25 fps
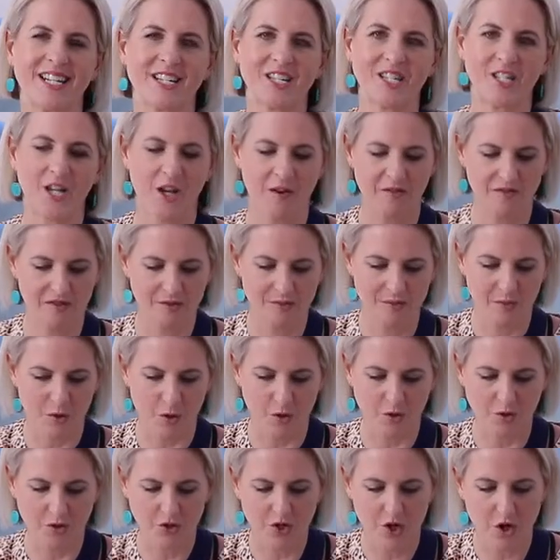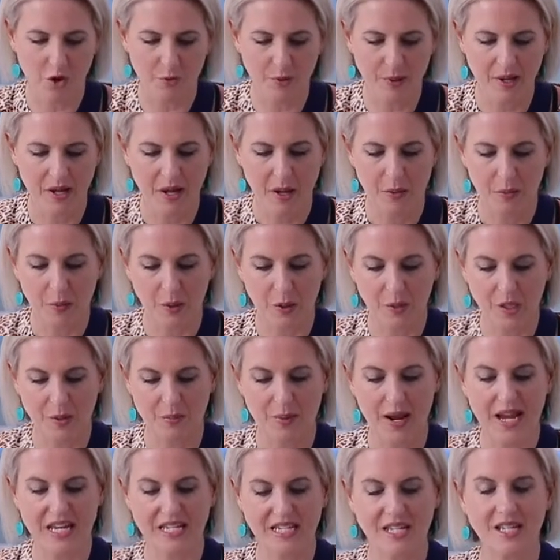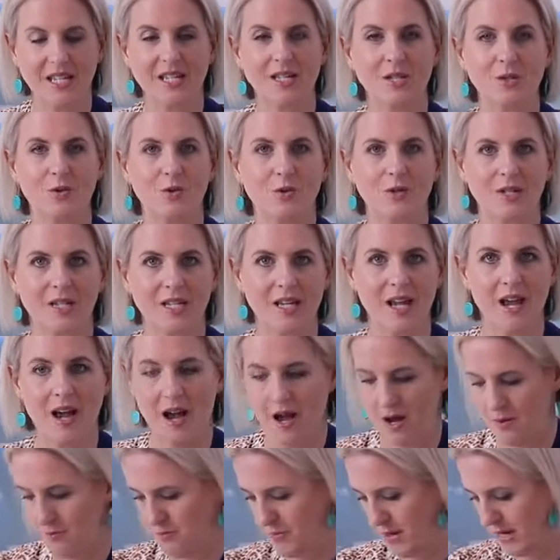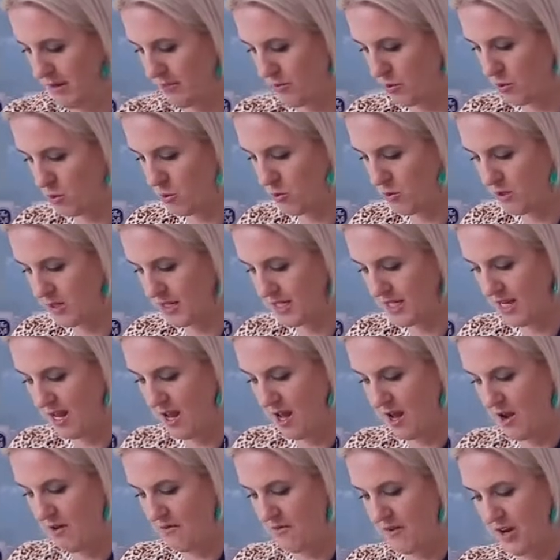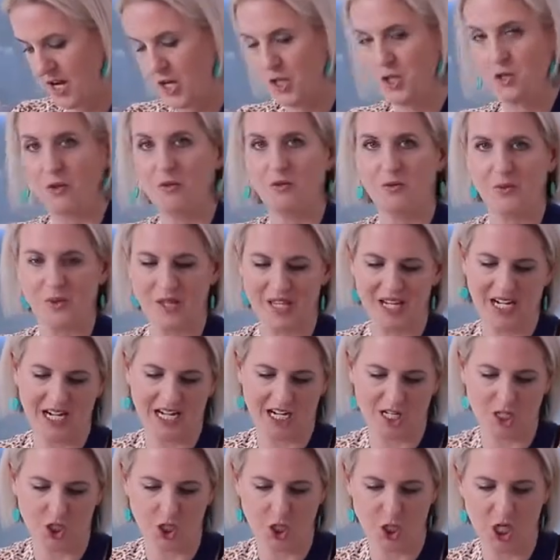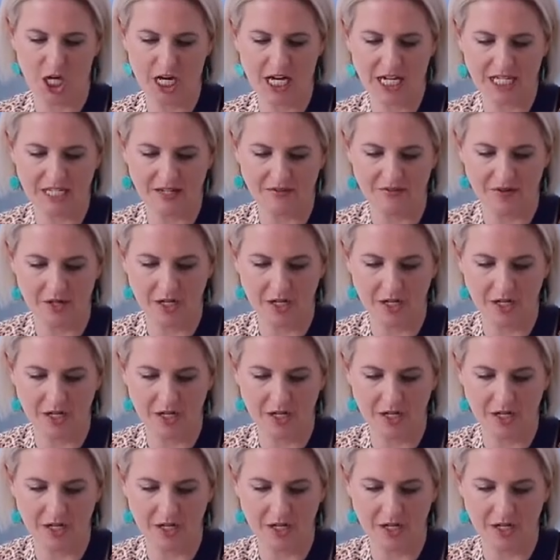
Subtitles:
serve them on top. We've got the pasta sauce, our meatballs. Finish off with a little cheese if you